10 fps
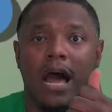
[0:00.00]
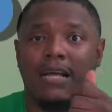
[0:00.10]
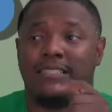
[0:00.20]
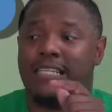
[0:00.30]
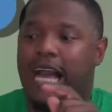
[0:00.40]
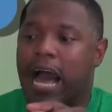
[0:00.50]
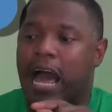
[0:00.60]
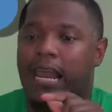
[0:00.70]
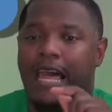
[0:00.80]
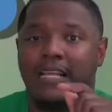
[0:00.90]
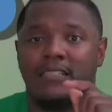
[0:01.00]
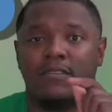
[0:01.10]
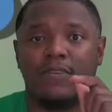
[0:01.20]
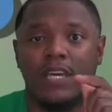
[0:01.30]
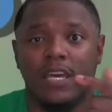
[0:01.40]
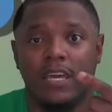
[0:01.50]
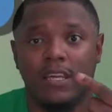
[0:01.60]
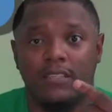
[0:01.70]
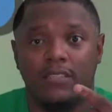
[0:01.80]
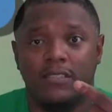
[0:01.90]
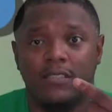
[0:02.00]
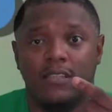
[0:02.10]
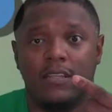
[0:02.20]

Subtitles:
I see highlights of kids